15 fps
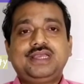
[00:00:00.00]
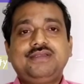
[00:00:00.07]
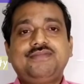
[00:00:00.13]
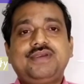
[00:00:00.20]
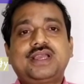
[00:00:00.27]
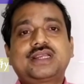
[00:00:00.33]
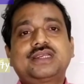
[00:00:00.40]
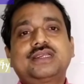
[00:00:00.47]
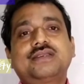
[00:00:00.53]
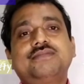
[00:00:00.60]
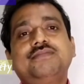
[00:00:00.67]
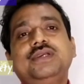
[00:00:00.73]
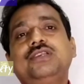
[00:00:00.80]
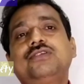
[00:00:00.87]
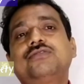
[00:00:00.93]
In fact,
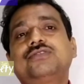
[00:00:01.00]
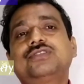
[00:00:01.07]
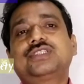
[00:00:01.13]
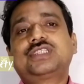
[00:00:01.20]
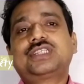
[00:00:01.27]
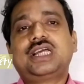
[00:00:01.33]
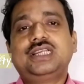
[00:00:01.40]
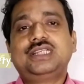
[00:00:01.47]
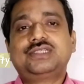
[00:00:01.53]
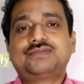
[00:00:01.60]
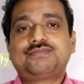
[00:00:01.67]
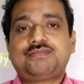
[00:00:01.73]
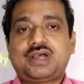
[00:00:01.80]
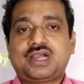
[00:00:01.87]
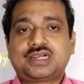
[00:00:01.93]
Milton's style is
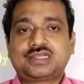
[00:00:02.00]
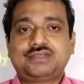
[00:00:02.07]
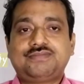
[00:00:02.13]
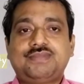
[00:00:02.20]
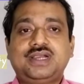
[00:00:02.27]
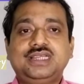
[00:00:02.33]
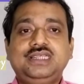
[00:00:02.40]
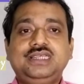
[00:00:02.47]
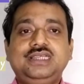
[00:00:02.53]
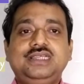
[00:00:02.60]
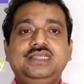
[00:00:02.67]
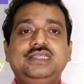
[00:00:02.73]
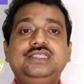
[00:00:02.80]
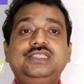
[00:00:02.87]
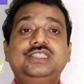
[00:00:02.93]
marked by the
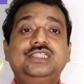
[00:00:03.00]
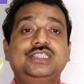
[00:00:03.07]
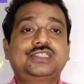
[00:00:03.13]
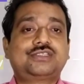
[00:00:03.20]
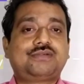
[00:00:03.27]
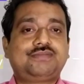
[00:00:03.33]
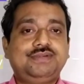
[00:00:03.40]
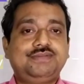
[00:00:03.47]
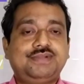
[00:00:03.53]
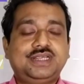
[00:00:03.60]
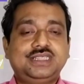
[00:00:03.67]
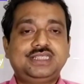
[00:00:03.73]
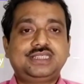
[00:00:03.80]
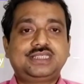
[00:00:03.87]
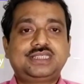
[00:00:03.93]
richness of
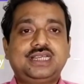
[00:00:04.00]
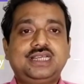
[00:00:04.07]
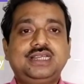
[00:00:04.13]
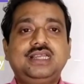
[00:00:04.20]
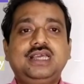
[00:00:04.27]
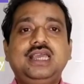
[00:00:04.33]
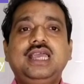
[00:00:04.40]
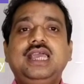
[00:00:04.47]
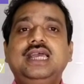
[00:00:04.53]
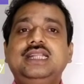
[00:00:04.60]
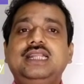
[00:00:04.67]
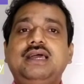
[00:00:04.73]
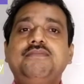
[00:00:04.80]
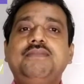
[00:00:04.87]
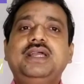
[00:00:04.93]
imagination,
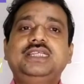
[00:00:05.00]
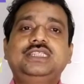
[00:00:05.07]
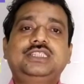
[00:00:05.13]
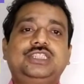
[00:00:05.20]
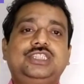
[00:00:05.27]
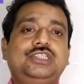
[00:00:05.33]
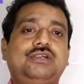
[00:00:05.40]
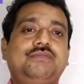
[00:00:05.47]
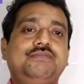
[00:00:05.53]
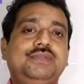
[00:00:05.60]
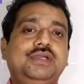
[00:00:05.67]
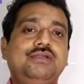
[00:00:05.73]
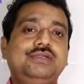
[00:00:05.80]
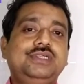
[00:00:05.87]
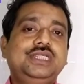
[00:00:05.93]
the majesty of
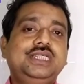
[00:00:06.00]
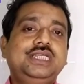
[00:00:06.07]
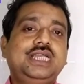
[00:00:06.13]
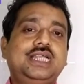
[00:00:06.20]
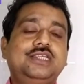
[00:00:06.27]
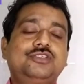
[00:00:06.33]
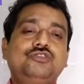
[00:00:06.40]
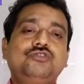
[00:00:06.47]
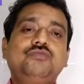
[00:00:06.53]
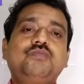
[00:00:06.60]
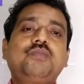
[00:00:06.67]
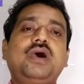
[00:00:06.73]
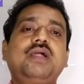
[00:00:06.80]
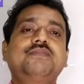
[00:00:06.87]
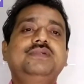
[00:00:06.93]
melody, and a
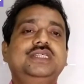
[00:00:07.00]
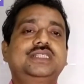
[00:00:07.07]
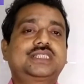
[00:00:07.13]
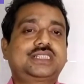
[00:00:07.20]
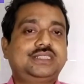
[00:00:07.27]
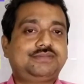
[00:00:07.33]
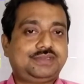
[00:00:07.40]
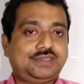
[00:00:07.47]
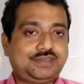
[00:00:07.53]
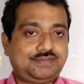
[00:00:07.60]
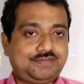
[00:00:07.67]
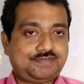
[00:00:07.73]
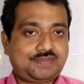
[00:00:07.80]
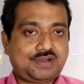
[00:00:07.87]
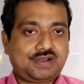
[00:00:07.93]
superb descriptive
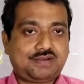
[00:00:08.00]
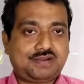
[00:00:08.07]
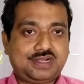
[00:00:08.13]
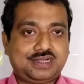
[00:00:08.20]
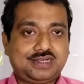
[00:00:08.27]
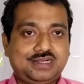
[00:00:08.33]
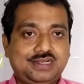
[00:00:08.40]
power.